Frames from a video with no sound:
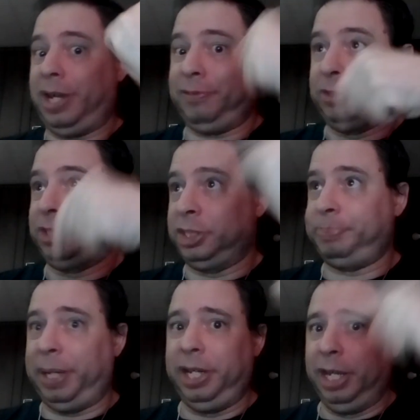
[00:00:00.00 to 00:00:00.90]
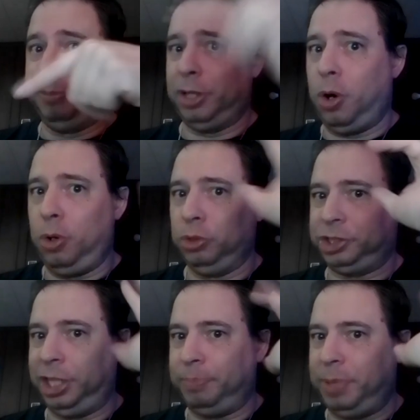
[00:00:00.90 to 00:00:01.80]
after suspending him with the whole
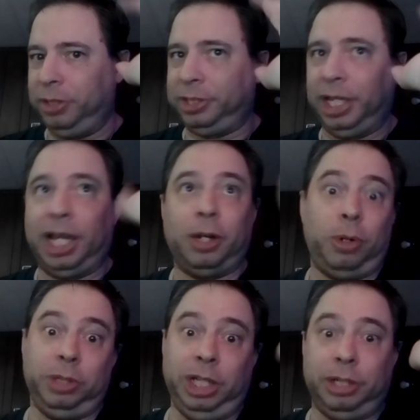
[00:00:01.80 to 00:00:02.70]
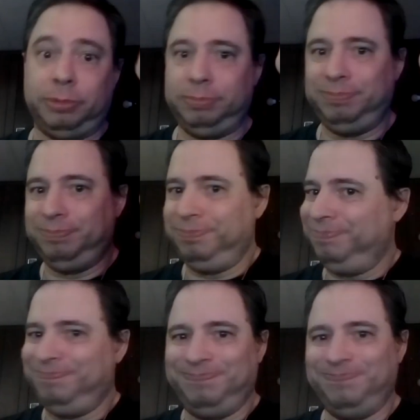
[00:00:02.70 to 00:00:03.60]
CM Punk thing at All In.
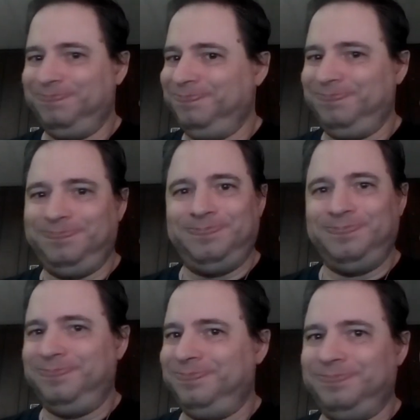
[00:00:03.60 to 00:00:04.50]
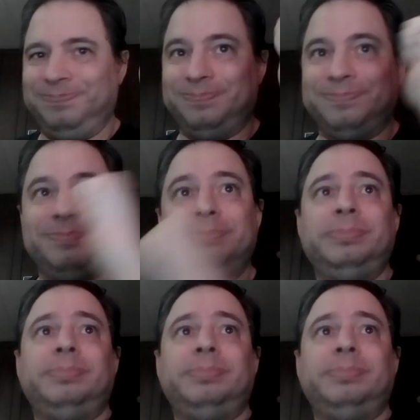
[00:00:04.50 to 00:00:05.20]
Mm-mm-mm.